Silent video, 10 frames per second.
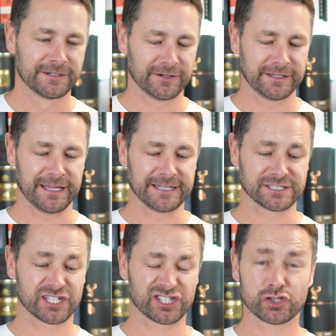Right,
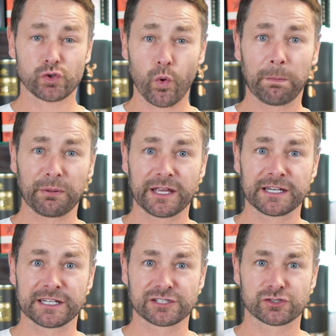it's just so plain
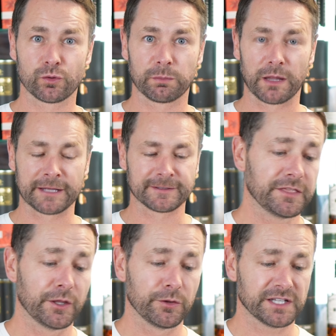and it's so bland.
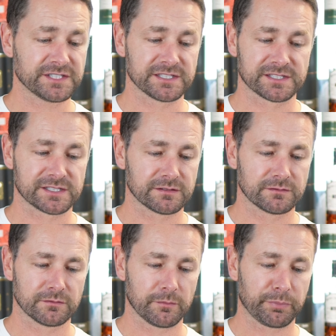Now this is
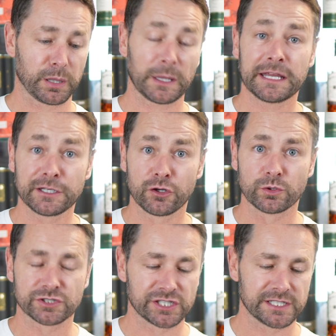plain
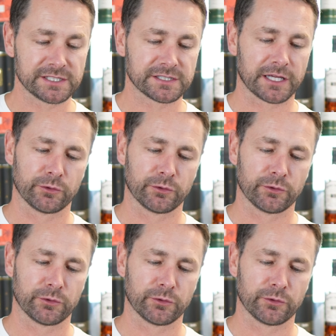goat's cheese.